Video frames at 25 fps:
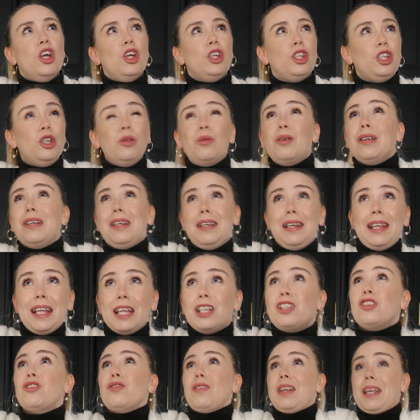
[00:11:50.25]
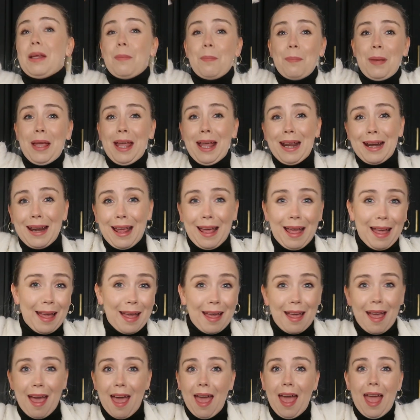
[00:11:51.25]
You could literally pin it
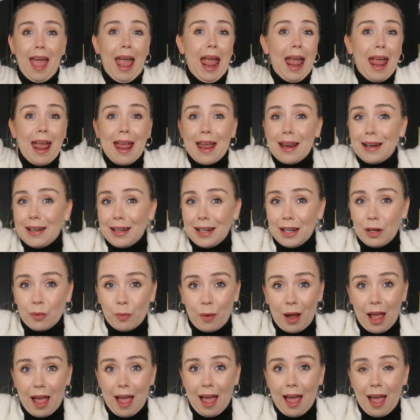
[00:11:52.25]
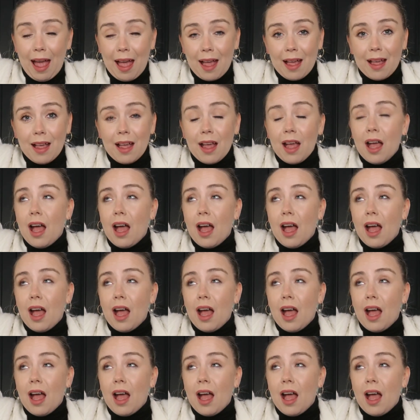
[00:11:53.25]
anywhere.